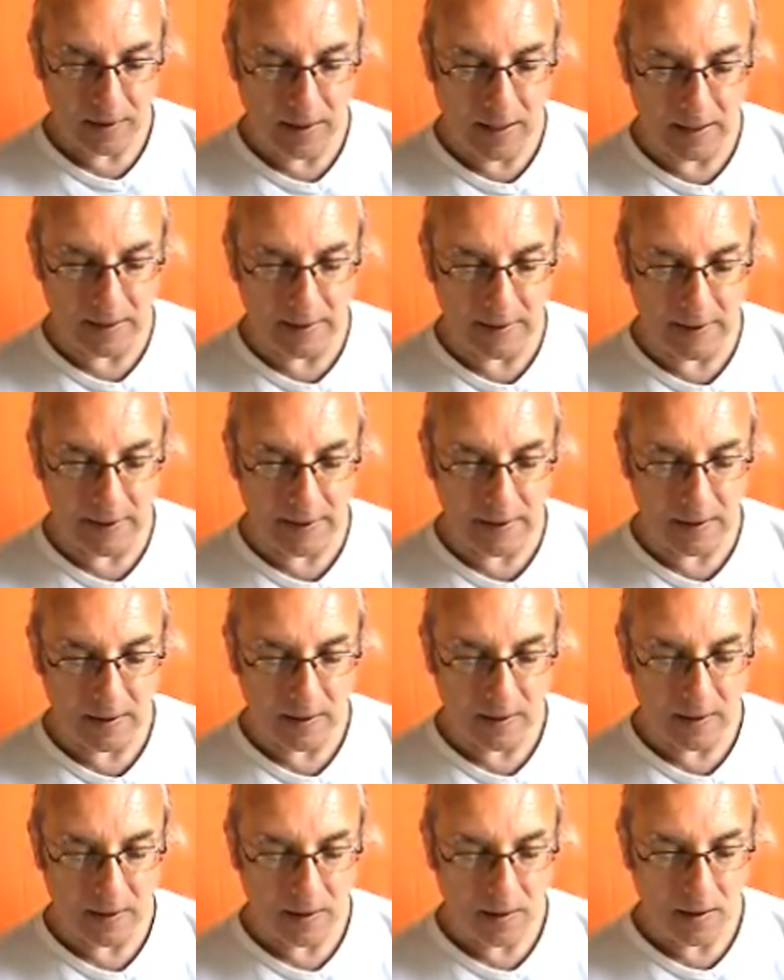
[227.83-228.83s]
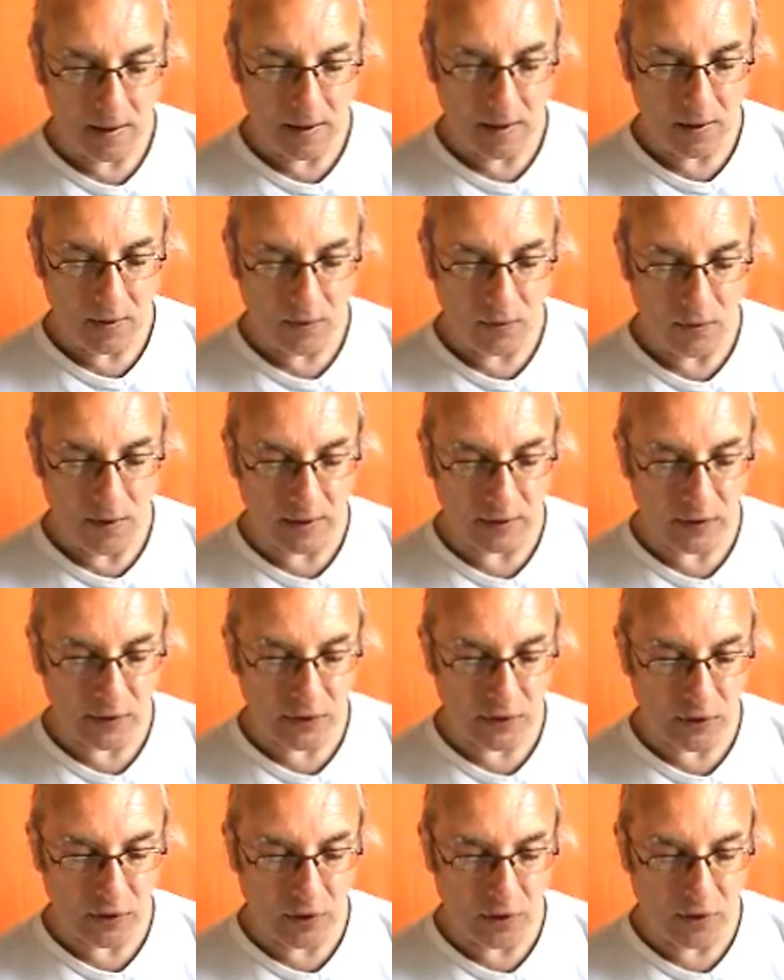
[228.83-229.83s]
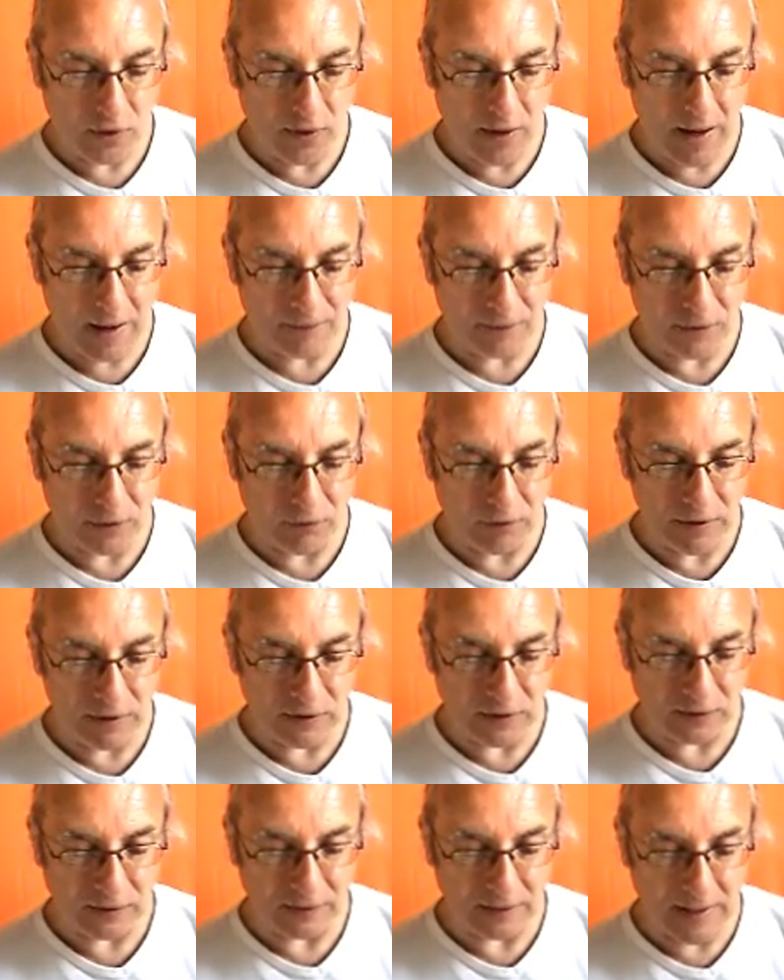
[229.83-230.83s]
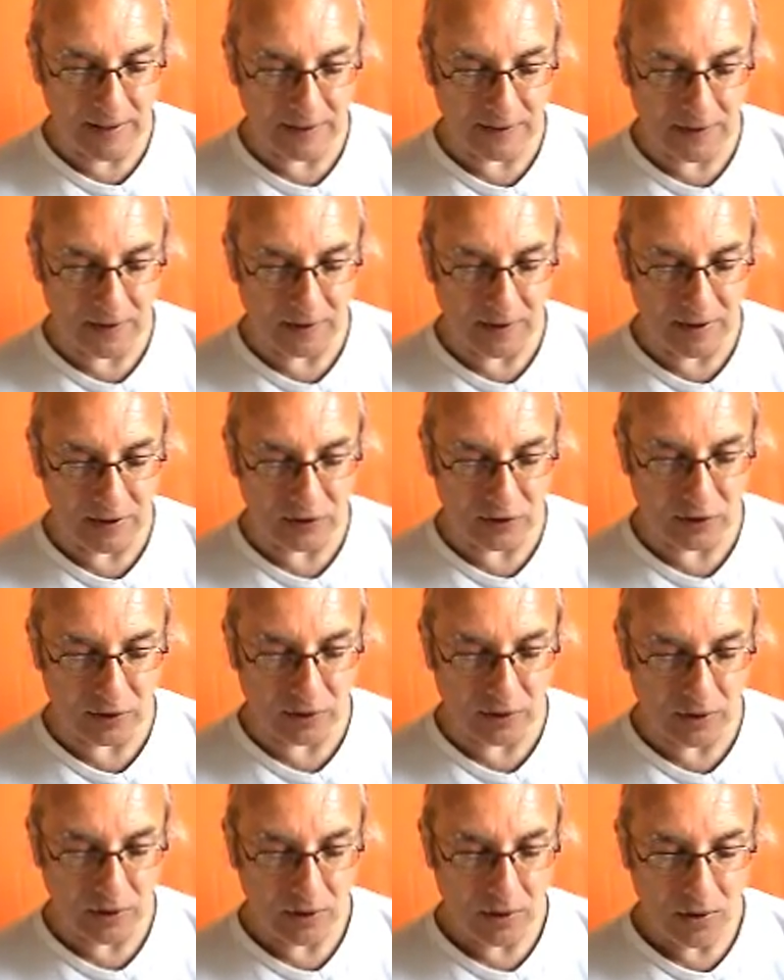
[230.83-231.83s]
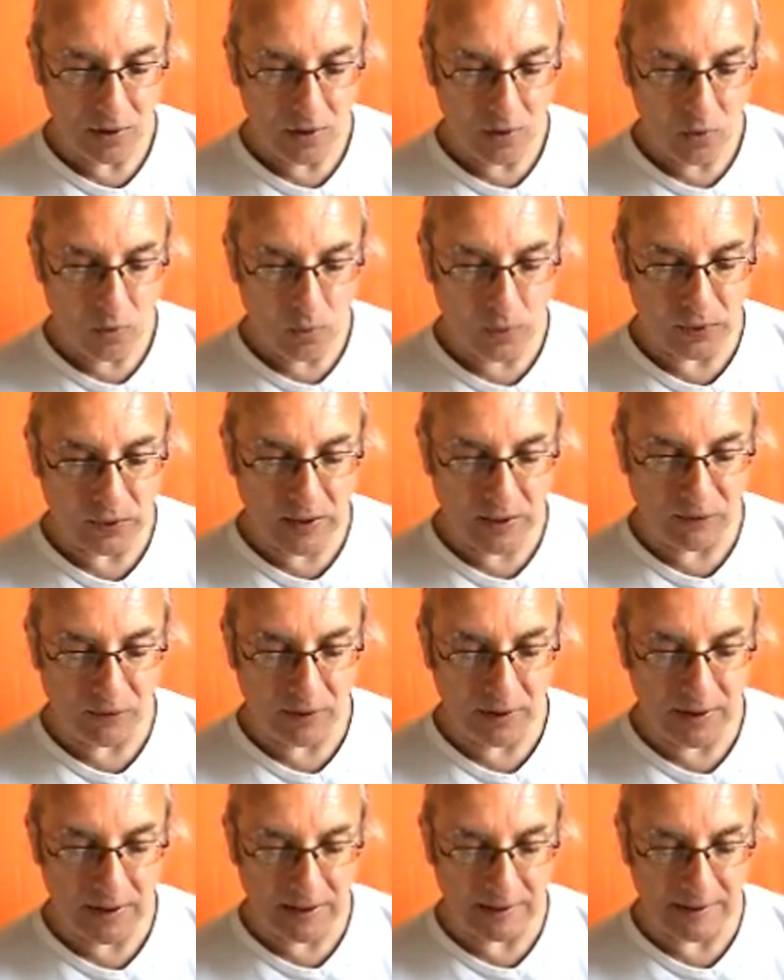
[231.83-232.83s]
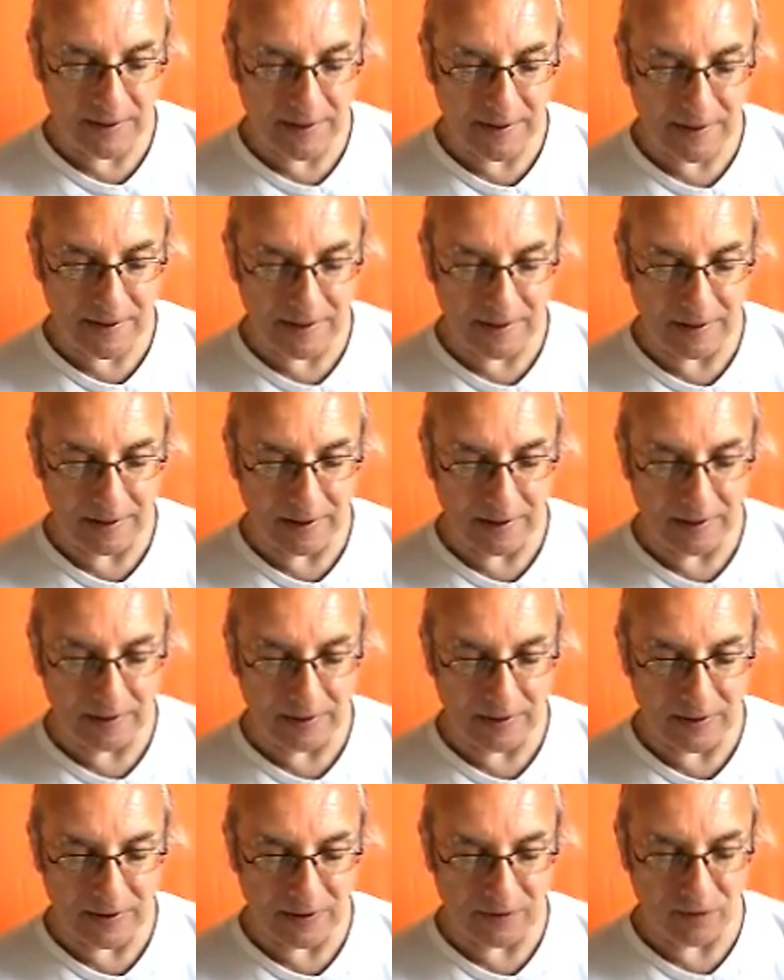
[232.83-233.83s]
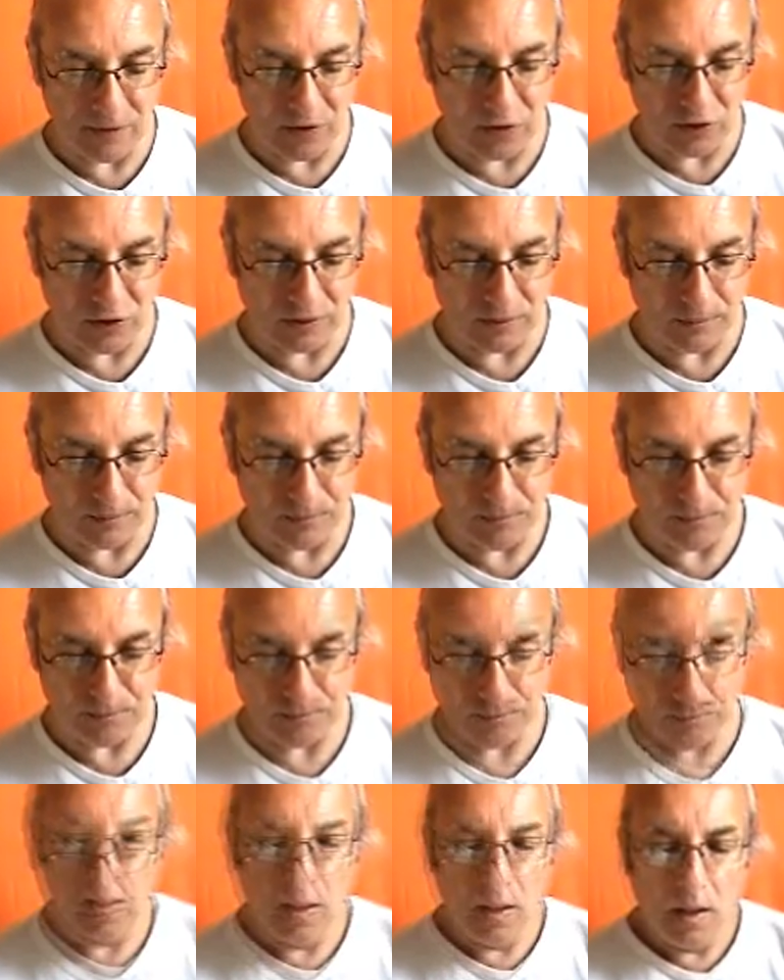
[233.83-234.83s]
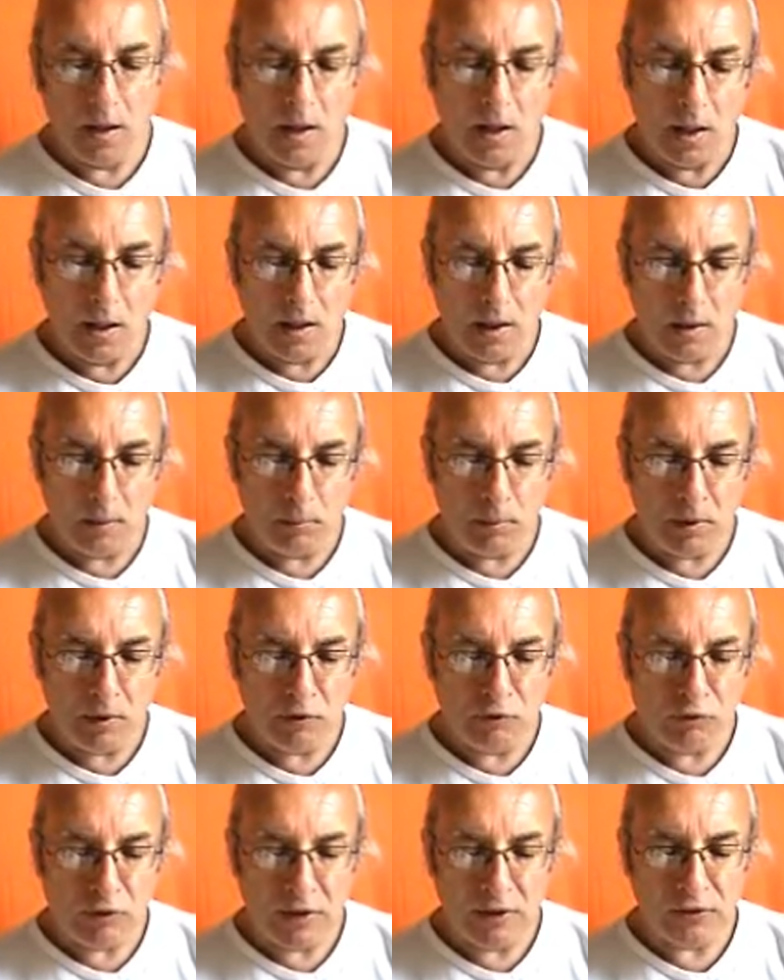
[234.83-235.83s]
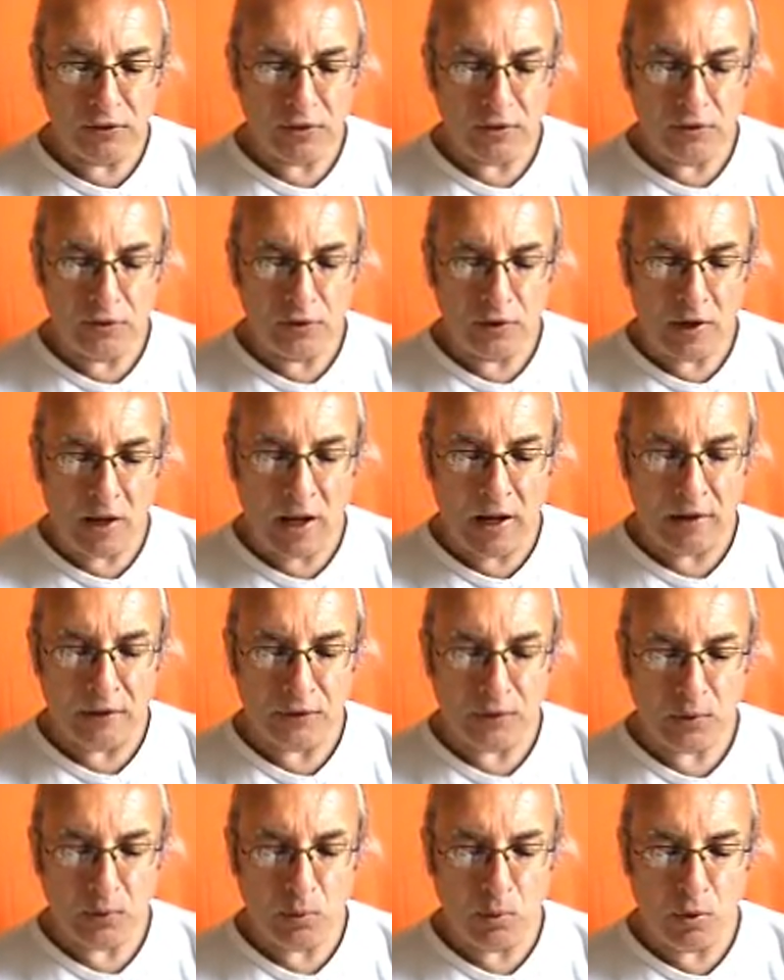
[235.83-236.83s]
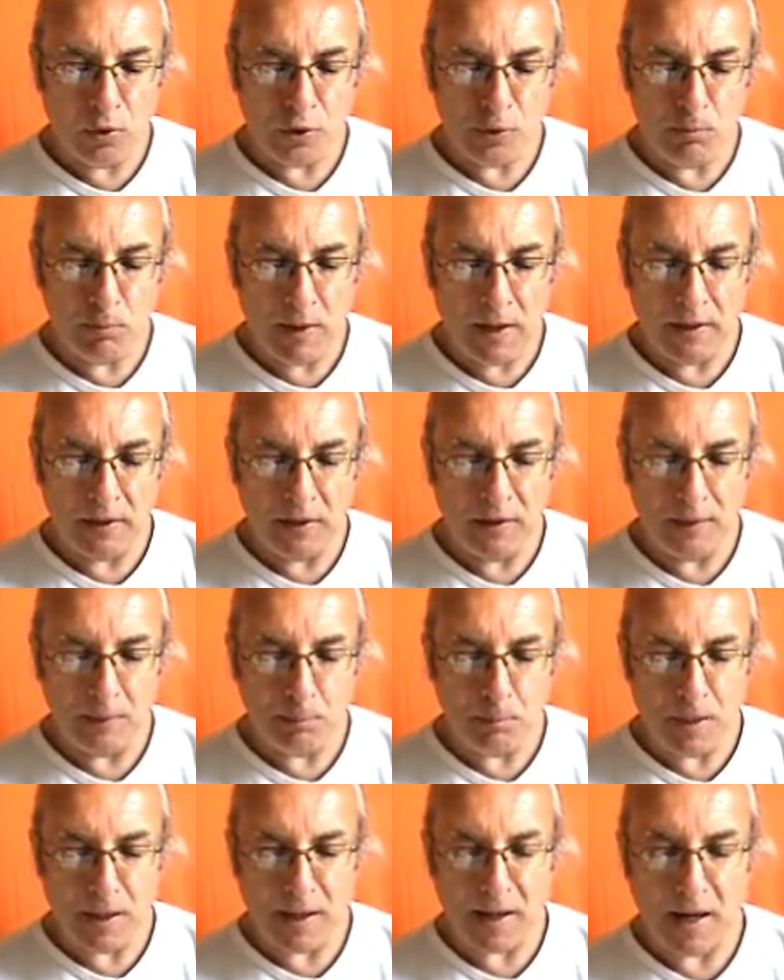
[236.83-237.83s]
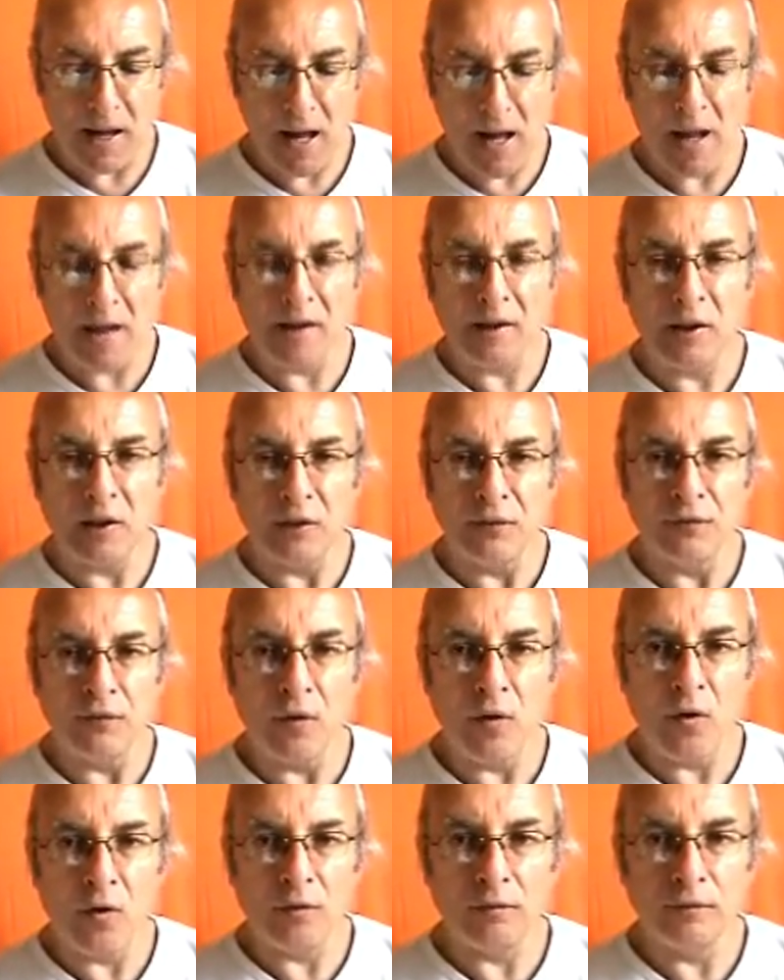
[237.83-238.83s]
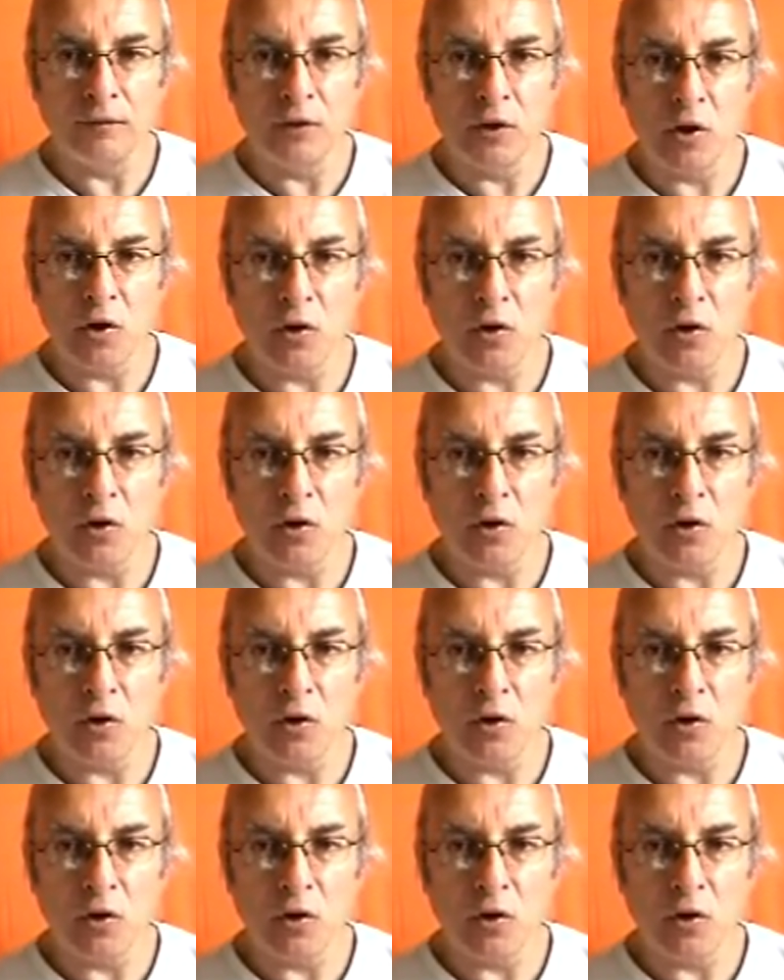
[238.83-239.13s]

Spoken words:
Gadhi thus saw, after reaching the destination, whatever he had seen in his vision. It'd be interesting to ask what's meant here by highly evolved